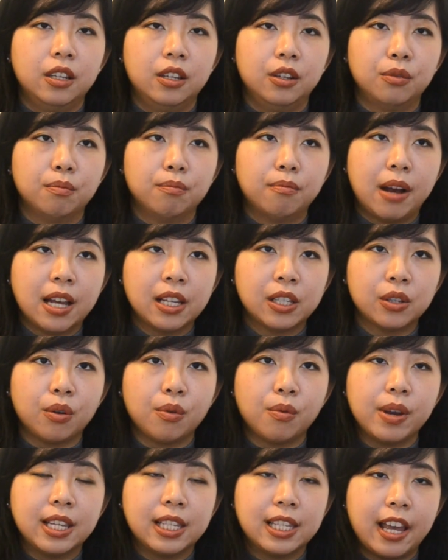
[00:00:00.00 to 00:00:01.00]
You must
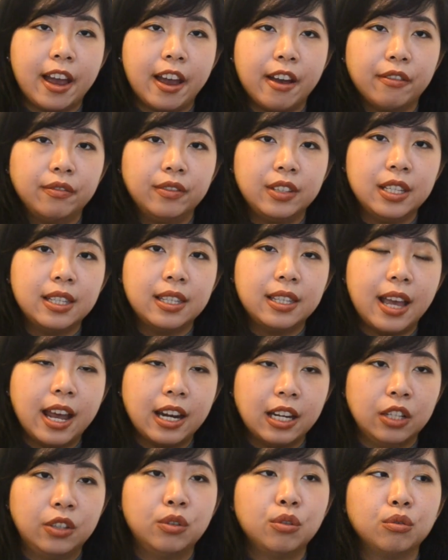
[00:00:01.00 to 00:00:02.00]
always have this
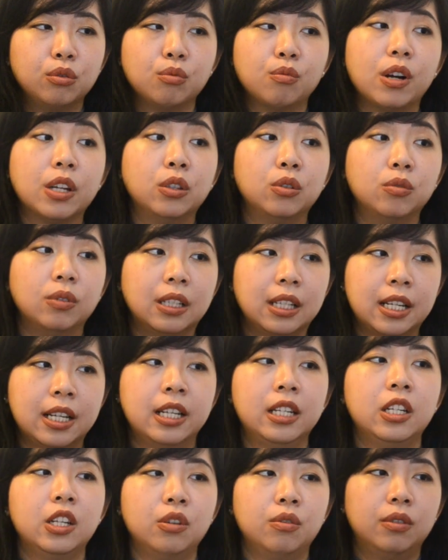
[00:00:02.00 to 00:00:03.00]
attitude to want to
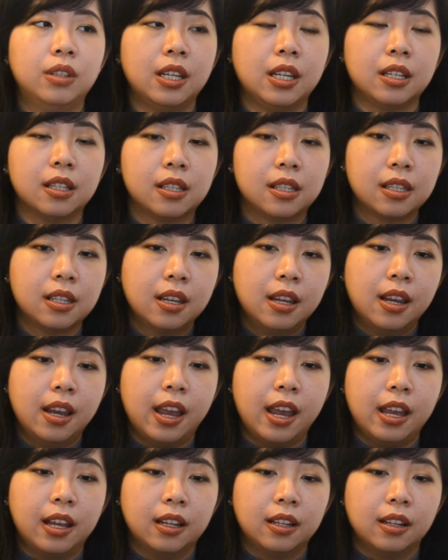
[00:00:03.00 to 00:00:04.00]
learn new things
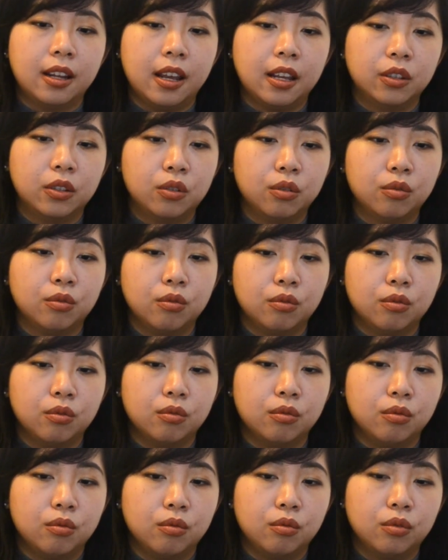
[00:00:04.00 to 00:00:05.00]
and to
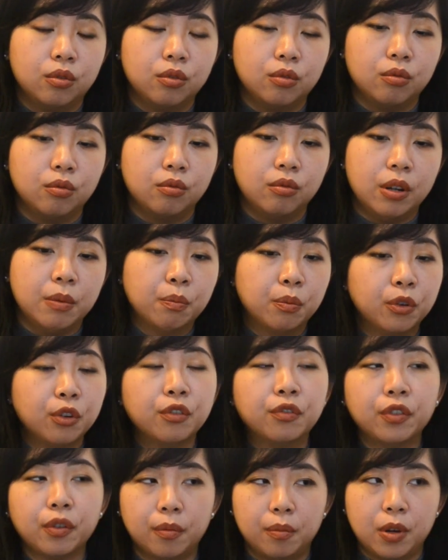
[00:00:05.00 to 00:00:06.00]

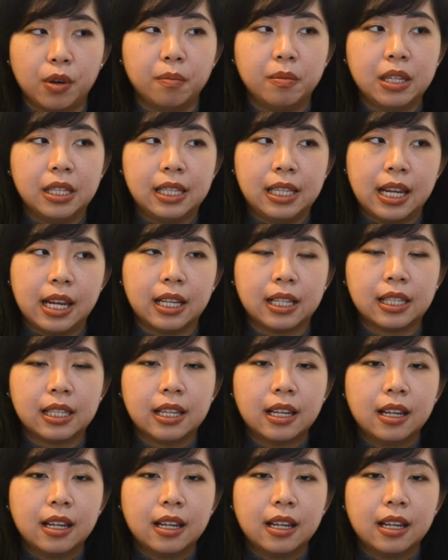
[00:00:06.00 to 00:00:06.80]
improve from your mistakes.